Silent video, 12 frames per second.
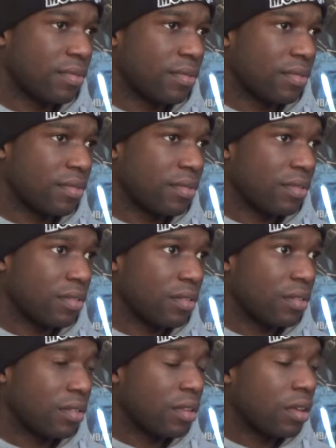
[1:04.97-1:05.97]

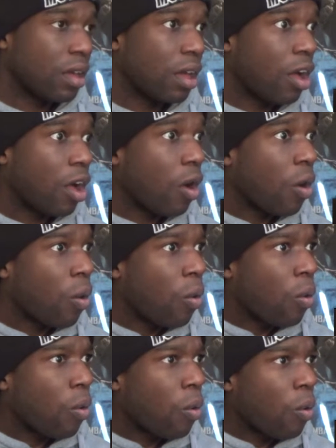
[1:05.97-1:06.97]

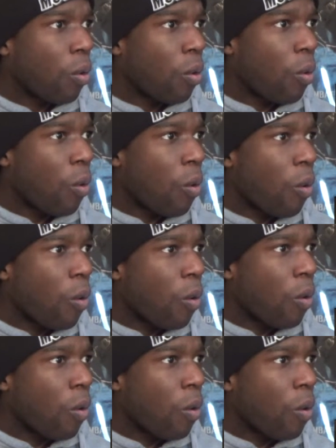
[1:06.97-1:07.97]

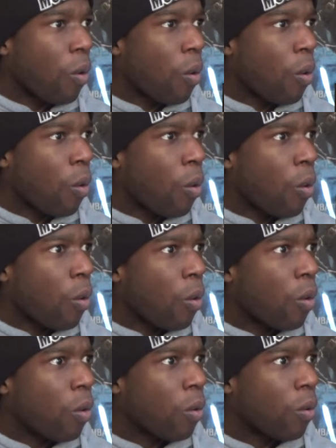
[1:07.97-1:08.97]

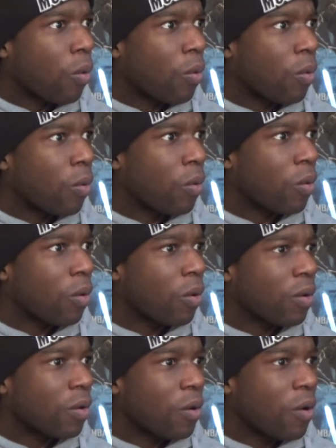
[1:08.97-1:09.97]

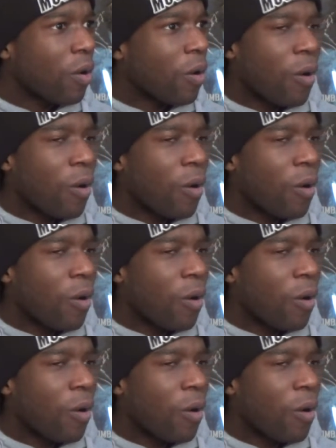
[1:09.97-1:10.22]
No one is speaking in this clip.